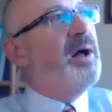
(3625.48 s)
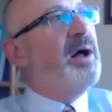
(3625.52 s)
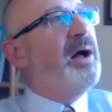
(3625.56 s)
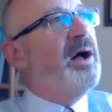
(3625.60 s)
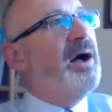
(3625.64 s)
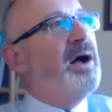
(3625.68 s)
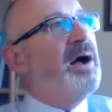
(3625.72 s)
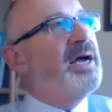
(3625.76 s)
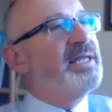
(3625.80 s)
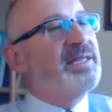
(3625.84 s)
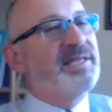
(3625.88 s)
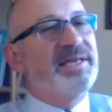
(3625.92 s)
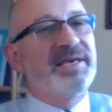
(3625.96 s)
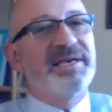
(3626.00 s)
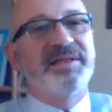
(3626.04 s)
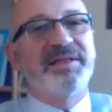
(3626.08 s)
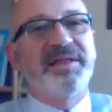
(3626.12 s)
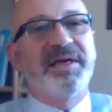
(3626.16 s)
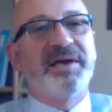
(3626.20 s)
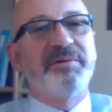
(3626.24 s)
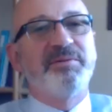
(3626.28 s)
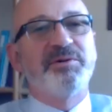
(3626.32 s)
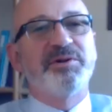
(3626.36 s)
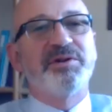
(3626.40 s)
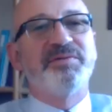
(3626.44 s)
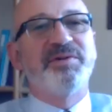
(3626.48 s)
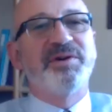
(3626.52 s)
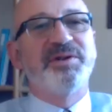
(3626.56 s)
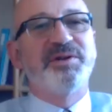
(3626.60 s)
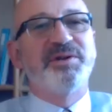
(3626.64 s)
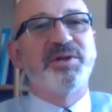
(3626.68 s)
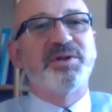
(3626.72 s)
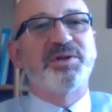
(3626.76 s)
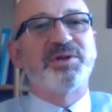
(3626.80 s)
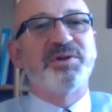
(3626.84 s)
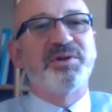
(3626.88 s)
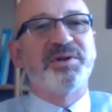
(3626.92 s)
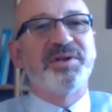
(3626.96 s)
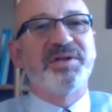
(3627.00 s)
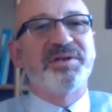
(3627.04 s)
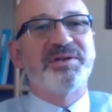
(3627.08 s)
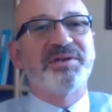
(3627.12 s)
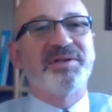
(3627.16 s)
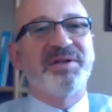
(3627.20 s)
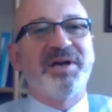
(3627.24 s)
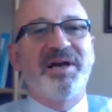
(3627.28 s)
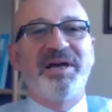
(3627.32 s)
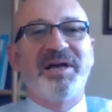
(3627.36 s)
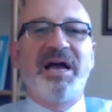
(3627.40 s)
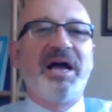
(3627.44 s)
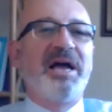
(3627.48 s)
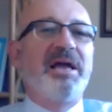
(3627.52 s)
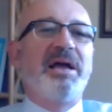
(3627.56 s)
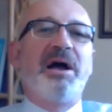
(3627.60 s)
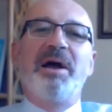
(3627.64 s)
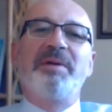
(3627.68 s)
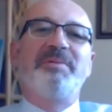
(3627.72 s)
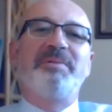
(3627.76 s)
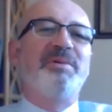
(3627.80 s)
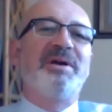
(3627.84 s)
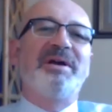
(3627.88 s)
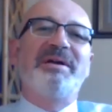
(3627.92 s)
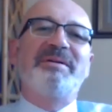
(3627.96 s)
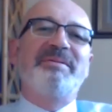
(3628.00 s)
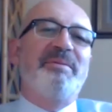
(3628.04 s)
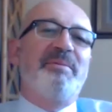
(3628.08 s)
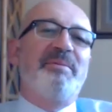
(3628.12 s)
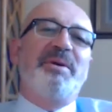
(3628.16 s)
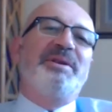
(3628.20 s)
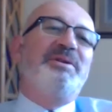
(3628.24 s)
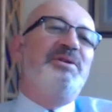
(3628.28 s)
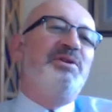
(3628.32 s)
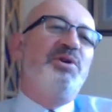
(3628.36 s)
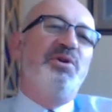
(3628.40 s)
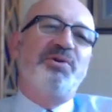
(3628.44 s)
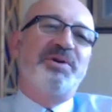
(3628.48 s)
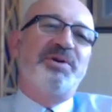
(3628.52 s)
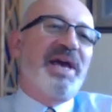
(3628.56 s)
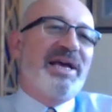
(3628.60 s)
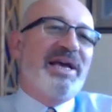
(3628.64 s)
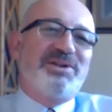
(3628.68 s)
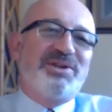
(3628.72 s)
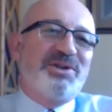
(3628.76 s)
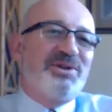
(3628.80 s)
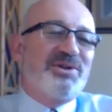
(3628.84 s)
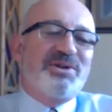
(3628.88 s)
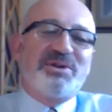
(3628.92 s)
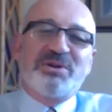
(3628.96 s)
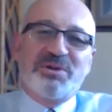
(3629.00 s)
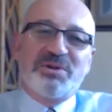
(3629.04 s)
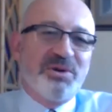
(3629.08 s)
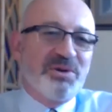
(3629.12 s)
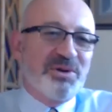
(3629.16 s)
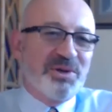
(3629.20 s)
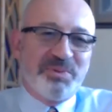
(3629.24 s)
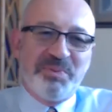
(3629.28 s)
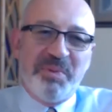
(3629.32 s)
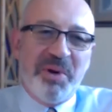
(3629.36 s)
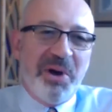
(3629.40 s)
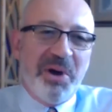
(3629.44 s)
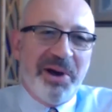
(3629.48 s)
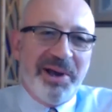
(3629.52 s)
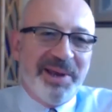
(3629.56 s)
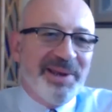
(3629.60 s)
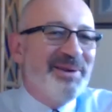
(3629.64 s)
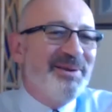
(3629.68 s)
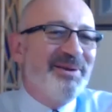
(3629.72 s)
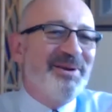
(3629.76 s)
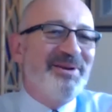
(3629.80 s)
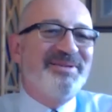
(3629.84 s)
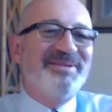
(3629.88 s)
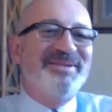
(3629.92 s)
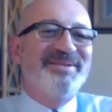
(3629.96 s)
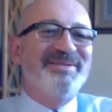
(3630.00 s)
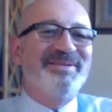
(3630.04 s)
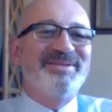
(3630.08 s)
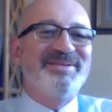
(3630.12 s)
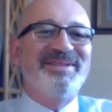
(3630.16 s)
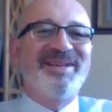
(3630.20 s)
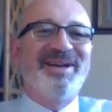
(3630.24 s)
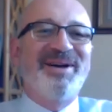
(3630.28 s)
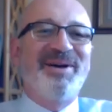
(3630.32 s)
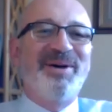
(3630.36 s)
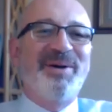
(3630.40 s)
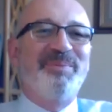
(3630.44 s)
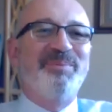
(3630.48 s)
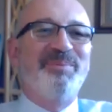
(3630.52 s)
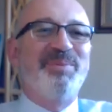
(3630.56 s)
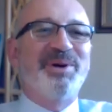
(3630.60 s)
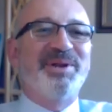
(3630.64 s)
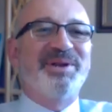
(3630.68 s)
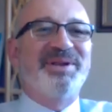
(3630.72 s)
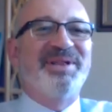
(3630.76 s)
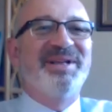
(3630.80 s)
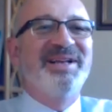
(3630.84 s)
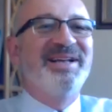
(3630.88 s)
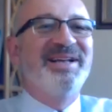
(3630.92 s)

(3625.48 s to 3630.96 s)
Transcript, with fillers: I think they would have understood it. I, I, I, I mean, your guess is as good as mine, uh, um, but